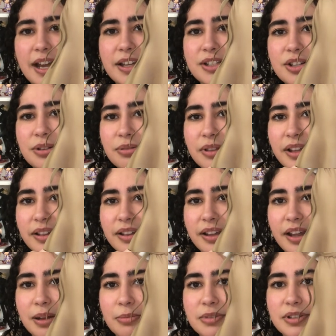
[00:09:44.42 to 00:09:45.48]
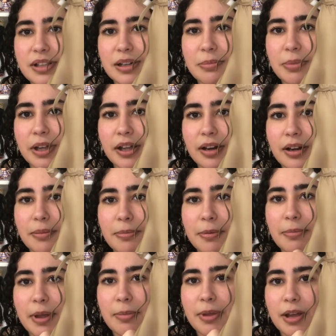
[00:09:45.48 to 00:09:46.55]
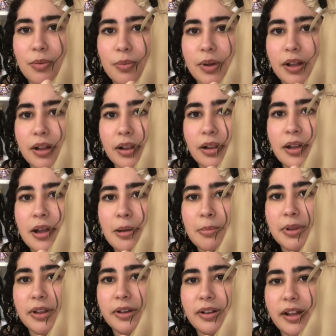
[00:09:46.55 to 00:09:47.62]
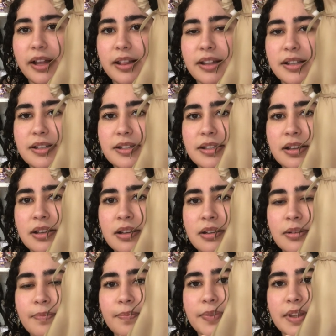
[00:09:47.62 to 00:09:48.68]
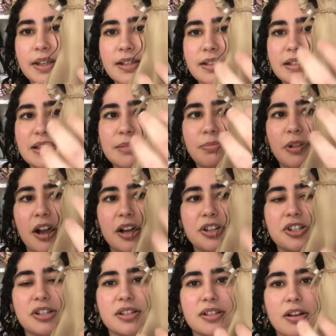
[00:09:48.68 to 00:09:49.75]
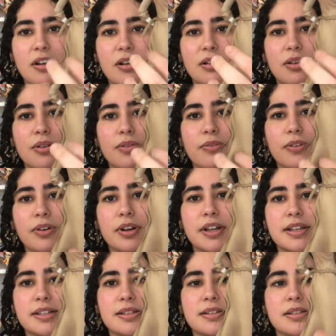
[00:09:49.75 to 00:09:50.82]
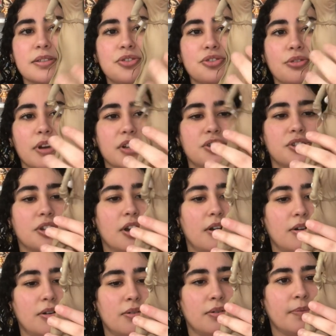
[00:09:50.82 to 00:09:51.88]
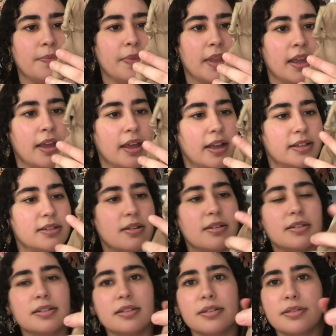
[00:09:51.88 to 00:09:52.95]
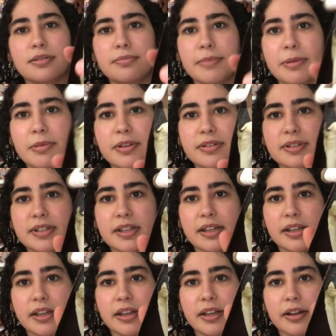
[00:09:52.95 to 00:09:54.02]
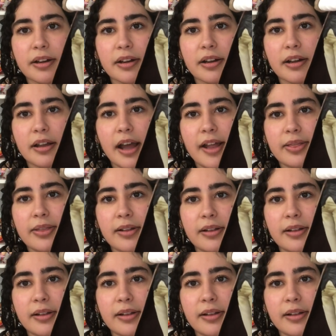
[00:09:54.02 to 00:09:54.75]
I don't think the camera's gonna pick it up, but maybe it will. But they're like these splotches all over his trench coat. It's also, maybe you'll see it here, at the